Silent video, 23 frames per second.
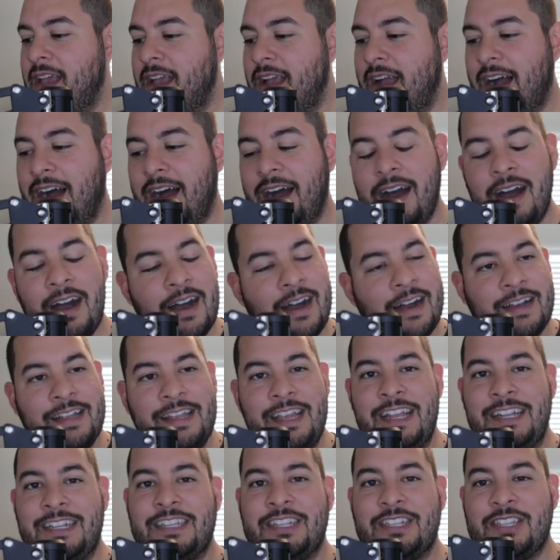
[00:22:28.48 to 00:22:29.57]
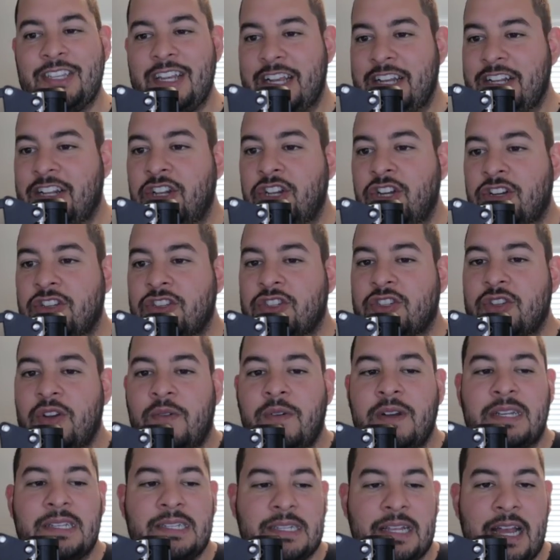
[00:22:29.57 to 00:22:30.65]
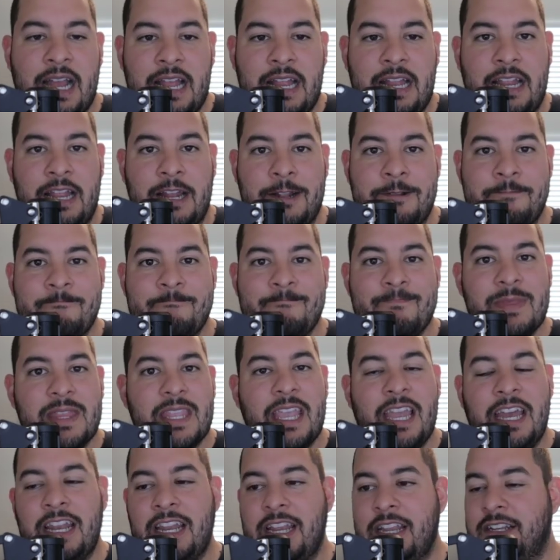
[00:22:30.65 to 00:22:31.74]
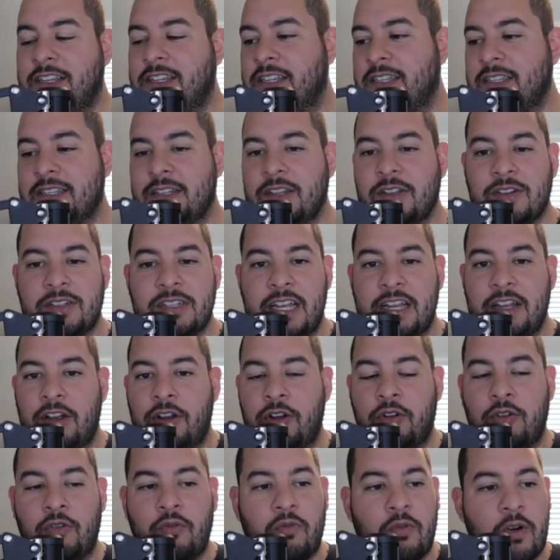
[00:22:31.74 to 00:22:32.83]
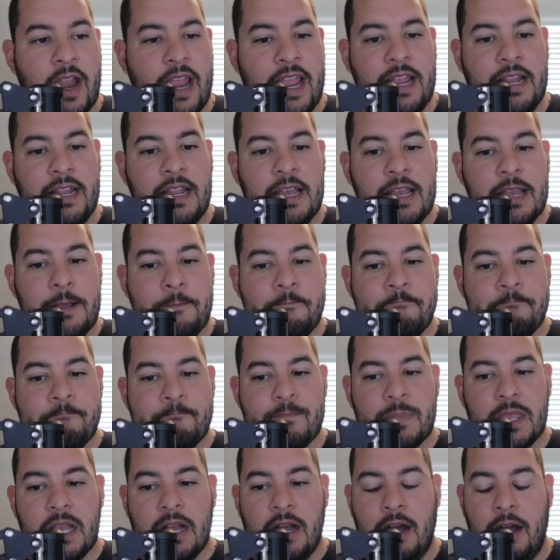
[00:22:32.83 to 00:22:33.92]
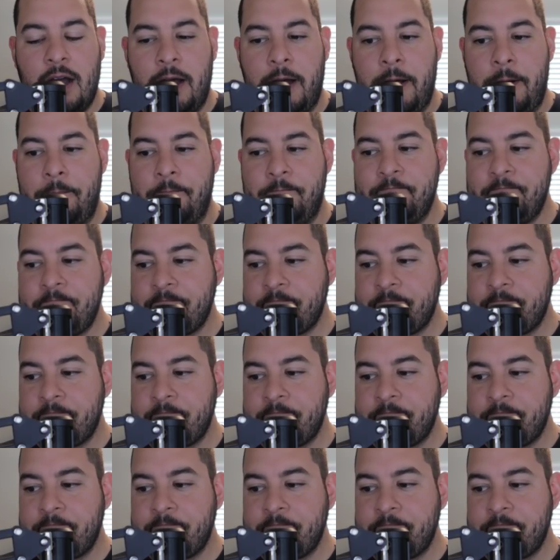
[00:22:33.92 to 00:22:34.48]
It looks so exciting. And it just looks like a great polar